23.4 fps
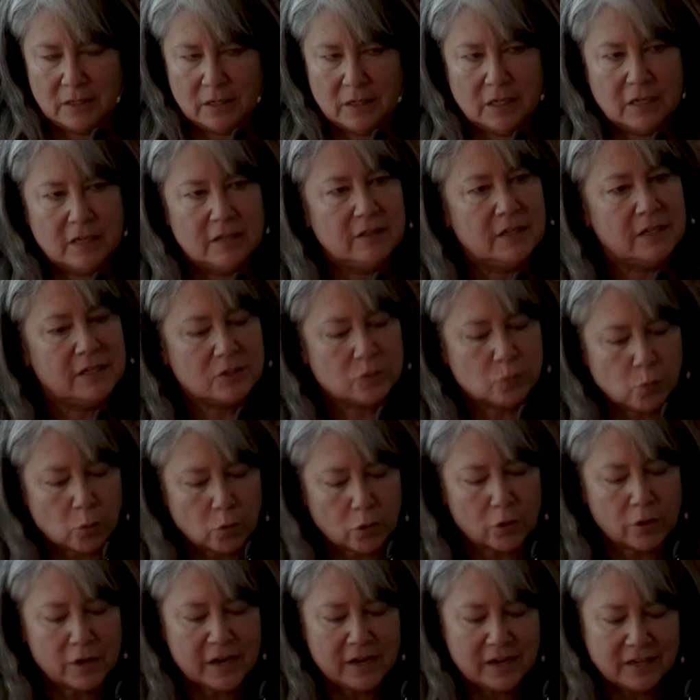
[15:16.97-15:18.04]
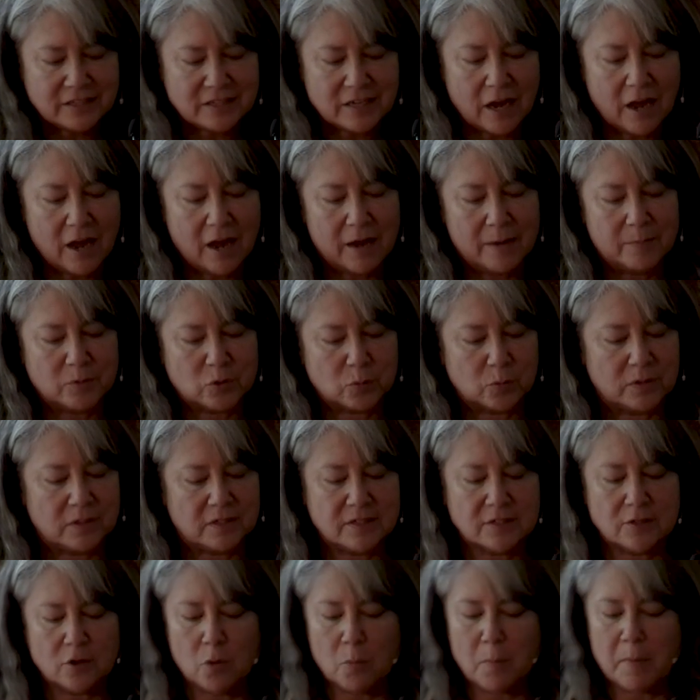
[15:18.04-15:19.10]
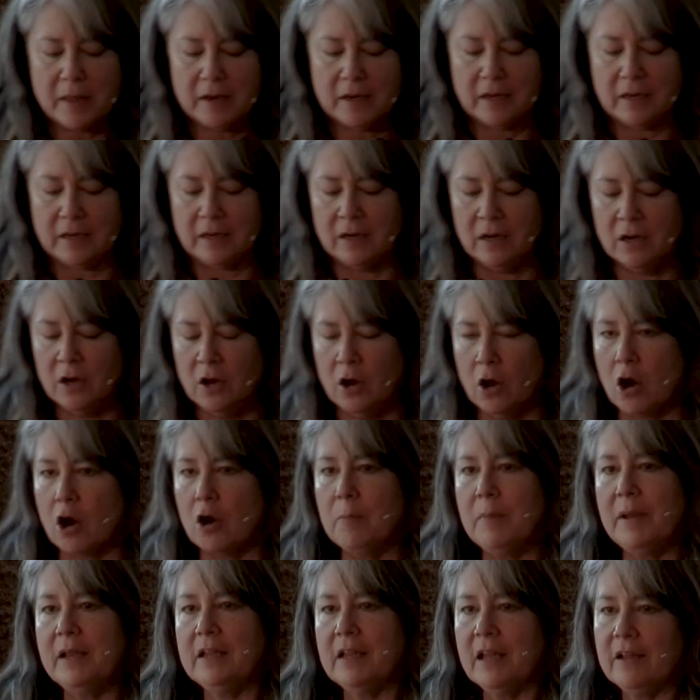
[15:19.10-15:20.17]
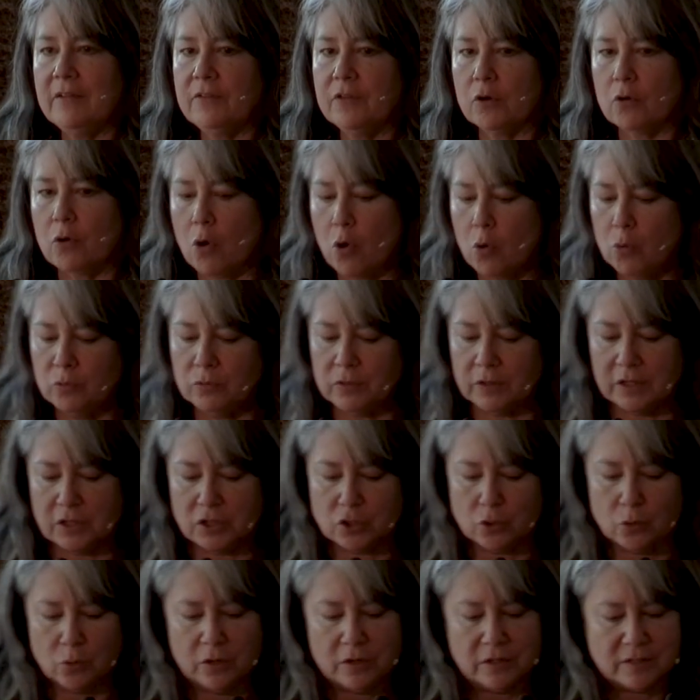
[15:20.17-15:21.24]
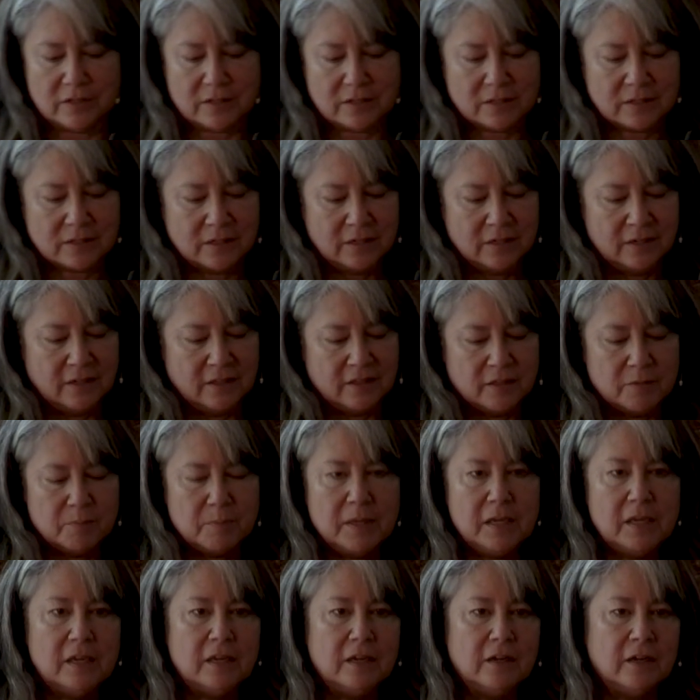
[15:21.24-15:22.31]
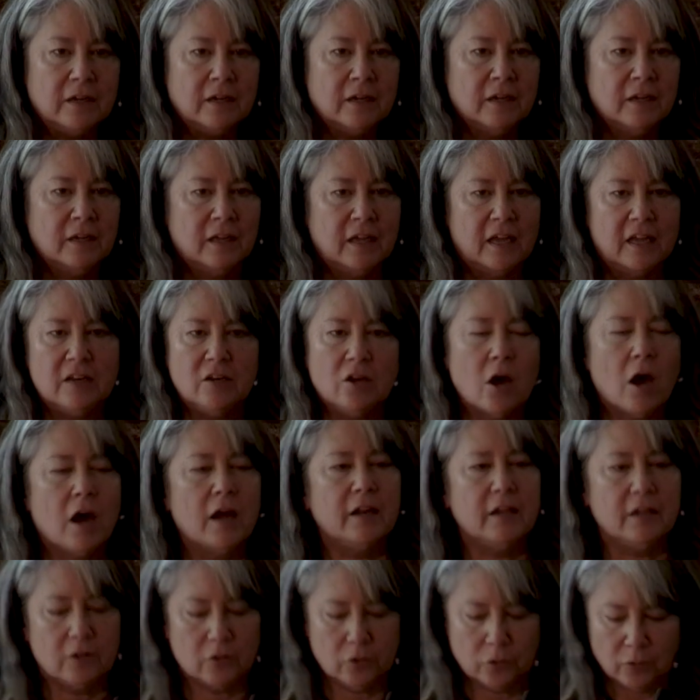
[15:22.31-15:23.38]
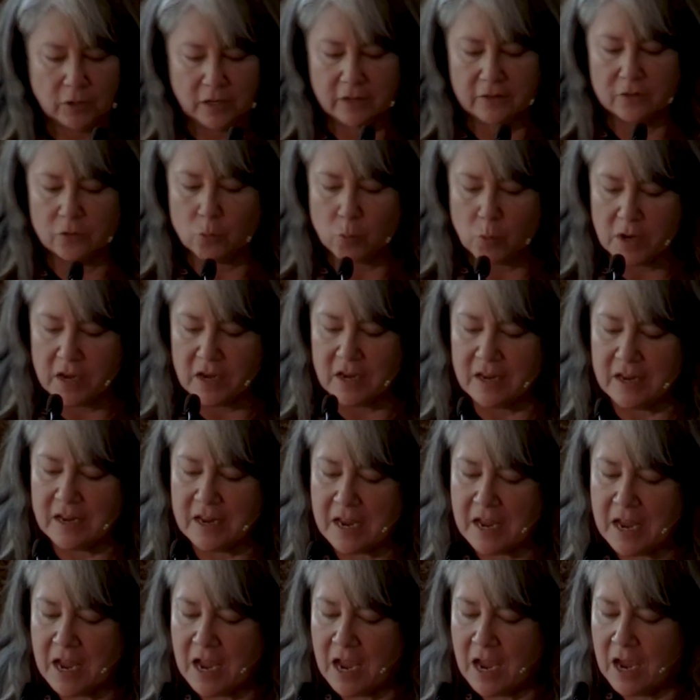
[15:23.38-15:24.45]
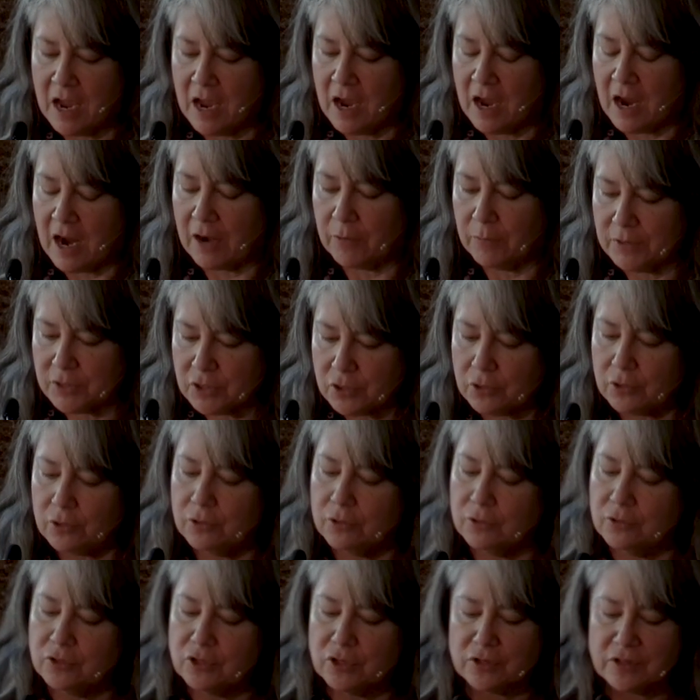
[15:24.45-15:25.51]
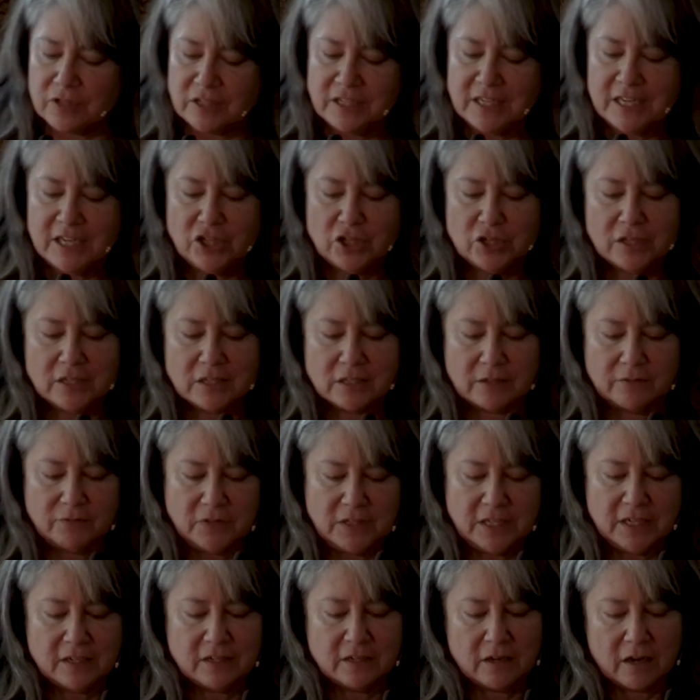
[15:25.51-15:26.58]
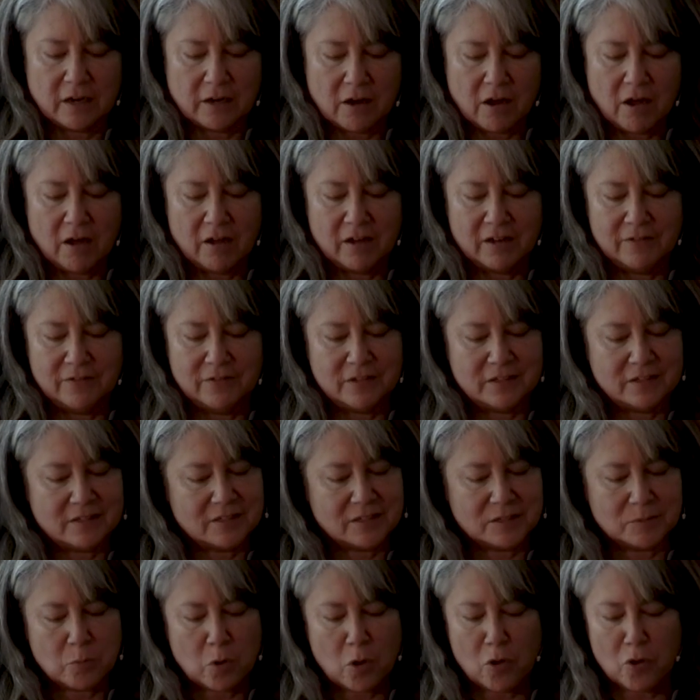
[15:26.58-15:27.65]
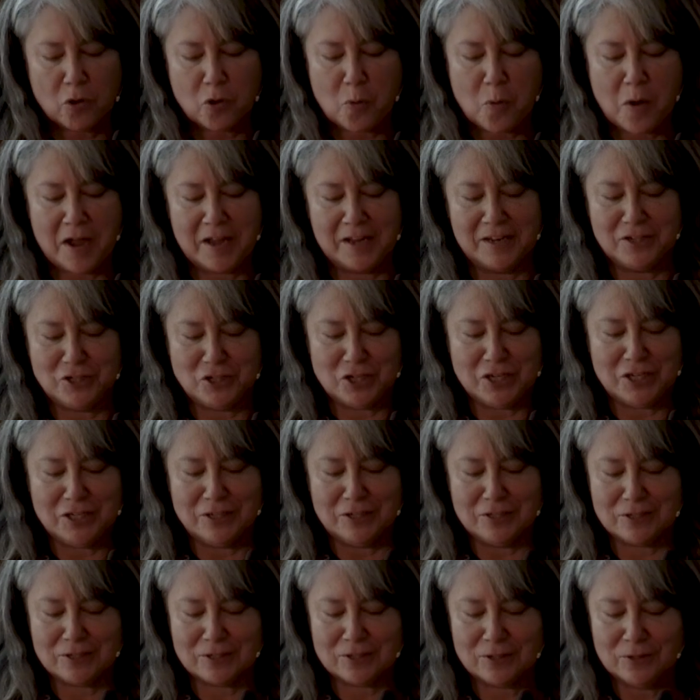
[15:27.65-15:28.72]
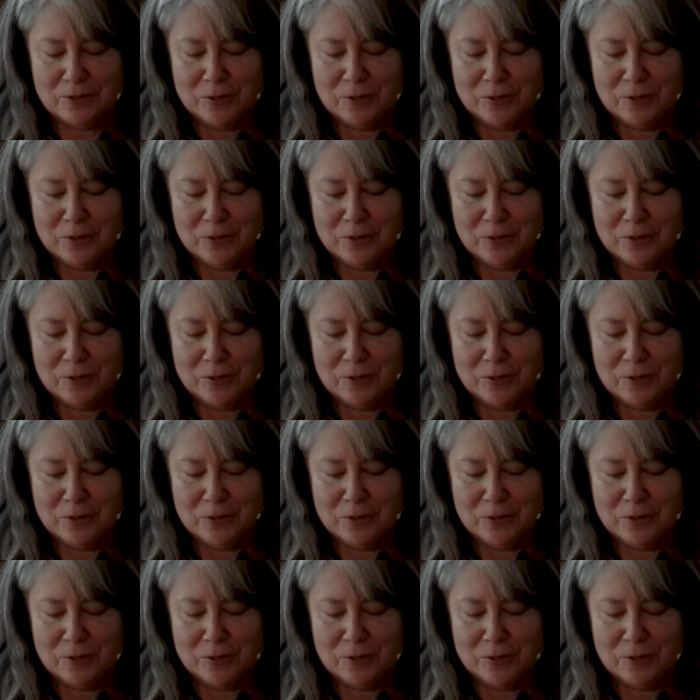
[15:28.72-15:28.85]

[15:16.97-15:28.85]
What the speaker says: In these worrying times when so many are making their only choice, the me, and not including the we, I return to the teachings of Thich Nhat Hanh, this small, quiet genius